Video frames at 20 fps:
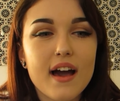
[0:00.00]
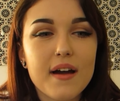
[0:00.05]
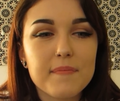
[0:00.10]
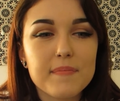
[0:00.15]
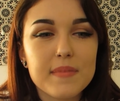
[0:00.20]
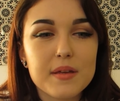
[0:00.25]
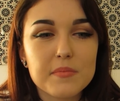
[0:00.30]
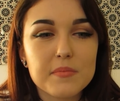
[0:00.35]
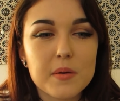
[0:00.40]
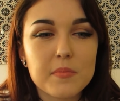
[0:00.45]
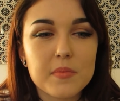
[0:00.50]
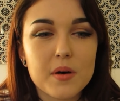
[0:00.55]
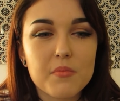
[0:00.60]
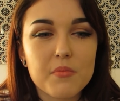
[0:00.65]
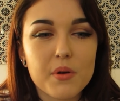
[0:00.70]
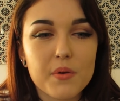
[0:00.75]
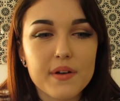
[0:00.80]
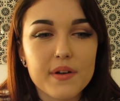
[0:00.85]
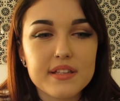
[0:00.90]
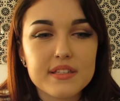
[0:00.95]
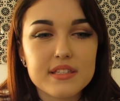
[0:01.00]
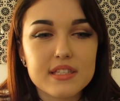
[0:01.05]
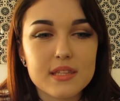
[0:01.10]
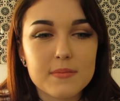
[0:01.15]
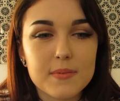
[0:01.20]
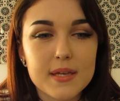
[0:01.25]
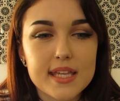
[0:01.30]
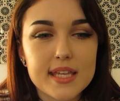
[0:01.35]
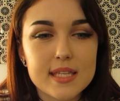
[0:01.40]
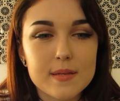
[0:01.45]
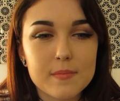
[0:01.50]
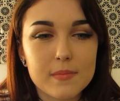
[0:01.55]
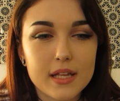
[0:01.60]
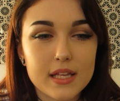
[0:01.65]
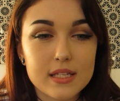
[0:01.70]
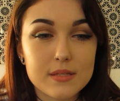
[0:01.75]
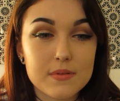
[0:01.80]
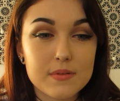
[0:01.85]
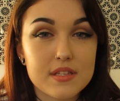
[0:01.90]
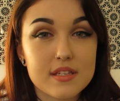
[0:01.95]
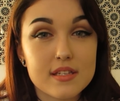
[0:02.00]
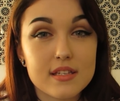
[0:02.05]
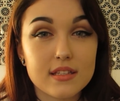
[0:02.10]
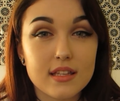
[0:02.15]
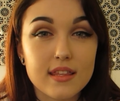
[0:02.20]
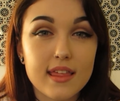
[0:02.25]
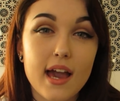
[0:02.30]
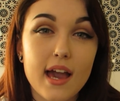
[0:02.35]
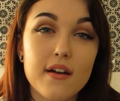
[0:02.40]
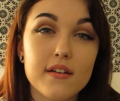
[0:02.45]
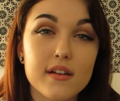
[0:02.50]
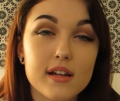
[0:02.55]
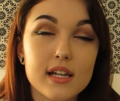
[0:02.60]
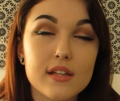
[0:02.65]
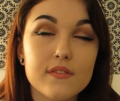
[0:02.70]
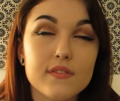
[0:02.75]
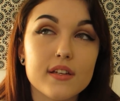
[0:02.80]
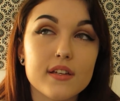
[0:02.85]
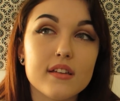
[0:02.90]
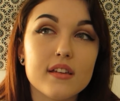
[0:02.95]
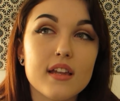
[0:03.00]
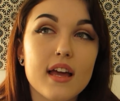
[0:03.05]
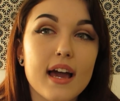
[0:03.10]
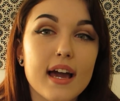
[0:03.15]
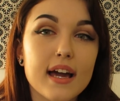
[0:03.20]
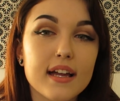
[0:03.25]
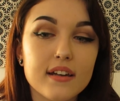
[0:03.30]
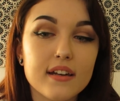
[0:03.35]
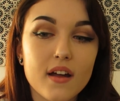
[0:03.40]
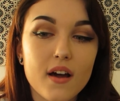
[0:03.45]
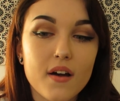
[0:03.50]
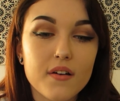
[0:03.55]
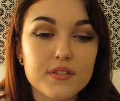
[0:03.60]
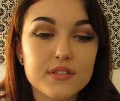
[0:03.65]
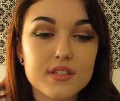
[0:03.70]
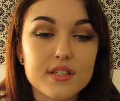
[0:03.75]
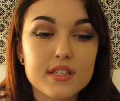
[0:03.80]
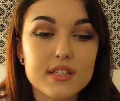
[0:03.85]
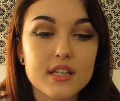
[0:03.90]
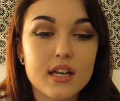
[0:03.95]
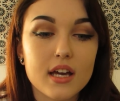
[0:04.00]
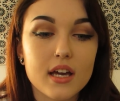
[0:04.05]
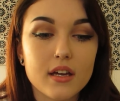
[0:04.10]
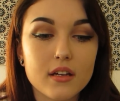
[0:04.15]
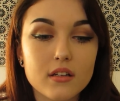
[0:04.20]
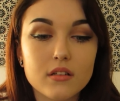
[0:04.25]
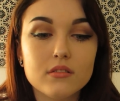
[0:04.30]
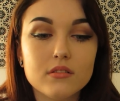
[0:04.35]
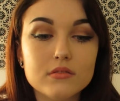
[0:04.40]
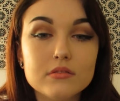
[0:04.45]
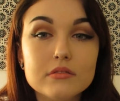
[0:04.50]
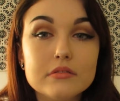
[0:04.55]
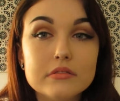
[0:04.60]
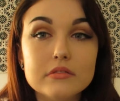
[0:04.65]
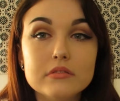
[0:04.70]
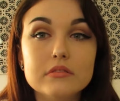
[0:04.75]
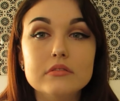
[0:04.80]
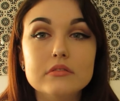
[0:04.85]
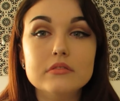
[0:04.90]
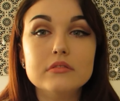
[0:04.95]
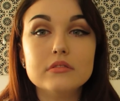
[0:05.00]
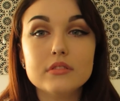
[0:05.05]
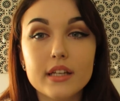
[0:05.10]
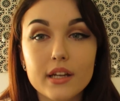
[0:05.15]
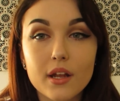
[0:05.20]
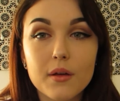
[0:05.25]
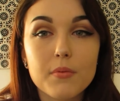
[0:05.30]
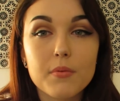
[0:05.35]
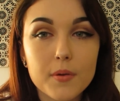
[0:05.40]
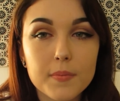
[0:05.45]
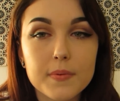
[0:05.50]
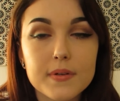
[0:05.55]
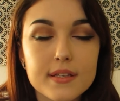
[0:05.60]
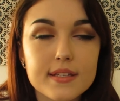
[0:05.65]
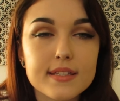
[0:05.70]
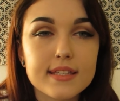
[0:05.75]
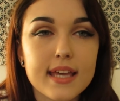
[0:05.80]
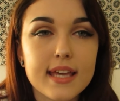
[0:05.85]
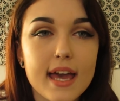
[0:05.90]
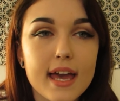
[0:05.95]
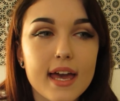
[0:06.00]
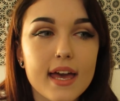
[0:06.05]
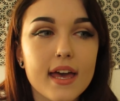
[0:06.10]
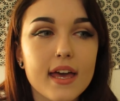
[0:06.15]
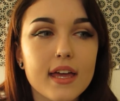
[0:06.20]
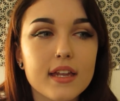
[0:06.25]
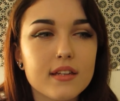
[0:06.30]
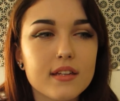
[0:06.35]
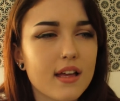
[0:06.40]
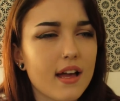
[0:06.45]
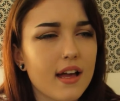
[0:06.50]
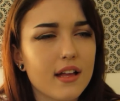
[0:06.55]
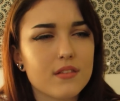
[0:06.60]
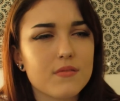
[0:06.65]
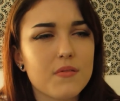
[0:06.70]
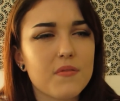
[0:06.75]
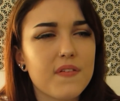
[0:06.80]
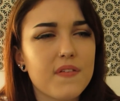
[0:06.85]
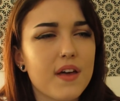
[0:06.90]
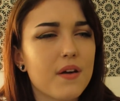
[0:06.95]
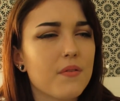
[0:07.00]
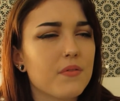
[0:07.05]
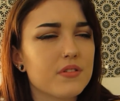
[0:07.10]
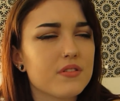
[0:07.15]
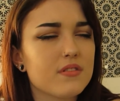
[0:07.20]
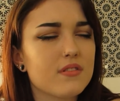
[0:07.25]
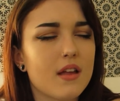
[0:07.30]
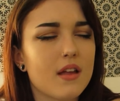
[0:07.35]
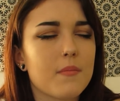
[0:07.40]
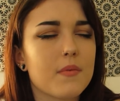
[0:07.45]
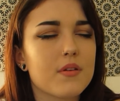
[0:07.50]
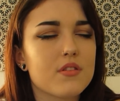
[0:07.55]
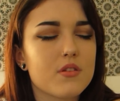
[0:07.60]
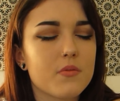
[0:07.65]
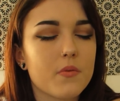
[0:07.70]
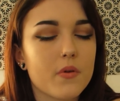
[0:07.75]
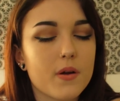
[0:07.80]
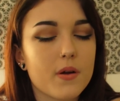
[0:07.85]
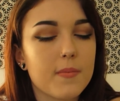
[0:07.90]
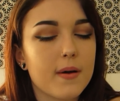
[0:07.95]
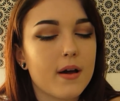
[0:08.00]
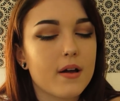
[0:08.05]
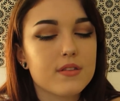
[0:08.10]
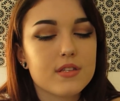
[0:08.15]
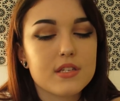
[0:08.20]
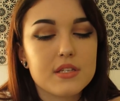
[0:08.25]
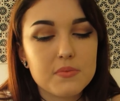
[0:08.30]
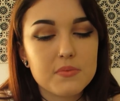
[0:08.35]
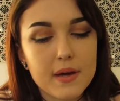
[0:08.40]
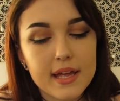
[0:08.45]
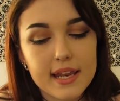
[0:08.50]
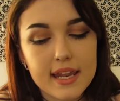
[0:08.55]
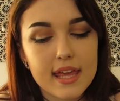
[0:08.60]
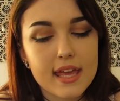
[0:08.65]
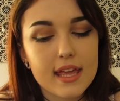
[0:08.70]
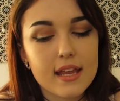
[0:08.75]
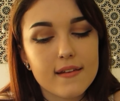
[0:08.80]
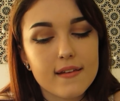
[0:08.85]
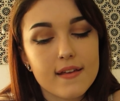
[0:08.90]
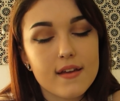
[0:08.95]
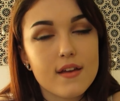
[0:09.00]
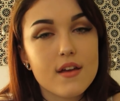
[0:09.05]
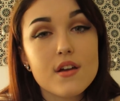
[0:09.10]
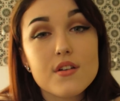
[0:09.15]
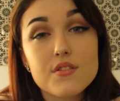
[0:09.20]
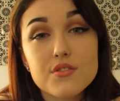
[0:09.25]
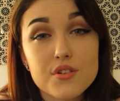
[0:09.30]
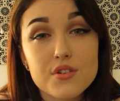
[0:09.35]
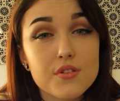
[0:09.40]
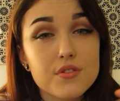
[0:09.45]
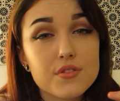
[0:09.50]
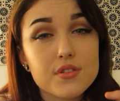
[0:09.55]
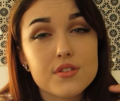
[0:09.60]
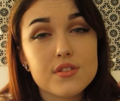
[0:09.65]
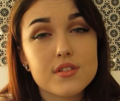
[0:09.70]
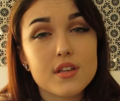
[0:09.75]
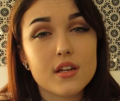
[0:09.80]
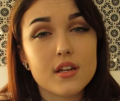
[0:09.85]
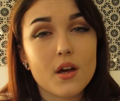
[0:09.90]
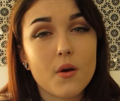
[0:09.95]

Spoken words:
me and my mum, we went to the piercing place, which is in the town I live in, and I was just like, ooh, you know, proper scared. And to be fair, it wasn't that much to worry about. Just went in, chose the stud